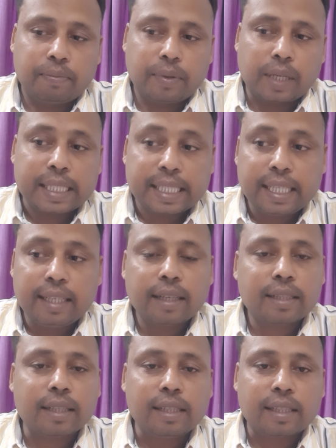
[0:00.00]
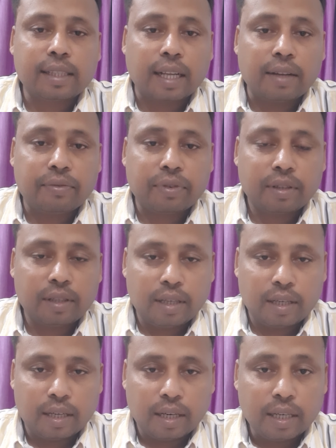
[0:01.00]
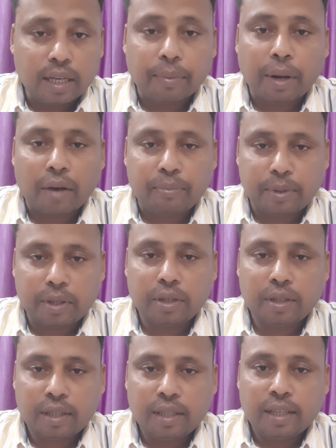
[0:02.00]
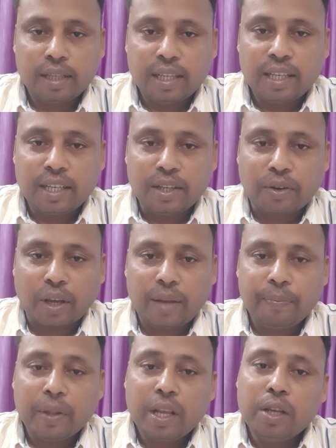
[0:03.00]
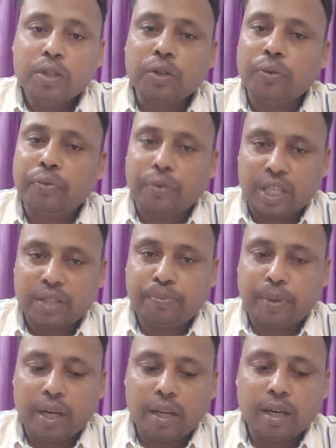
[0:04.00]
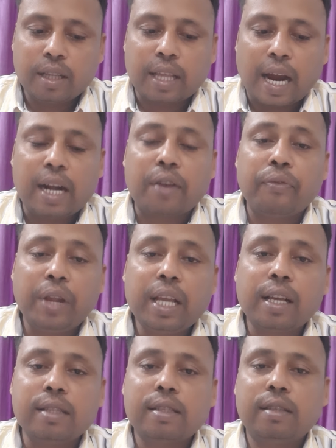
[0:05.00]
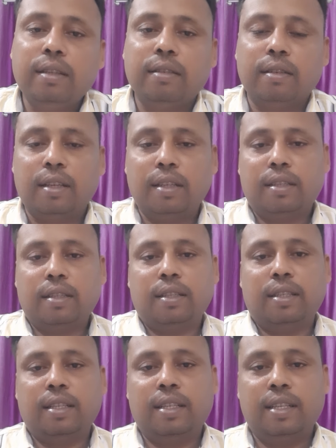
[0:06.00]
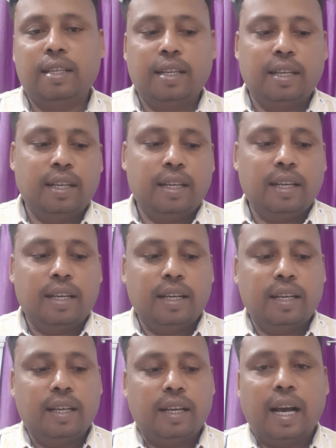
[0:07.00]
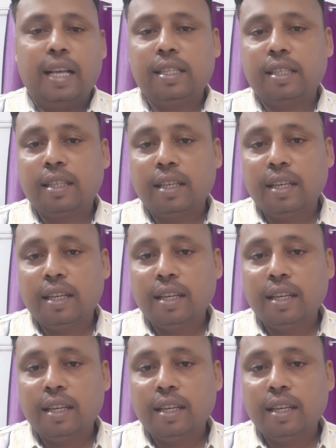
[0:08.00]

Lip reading: considers itself developed. Okay, so first period that we consider it as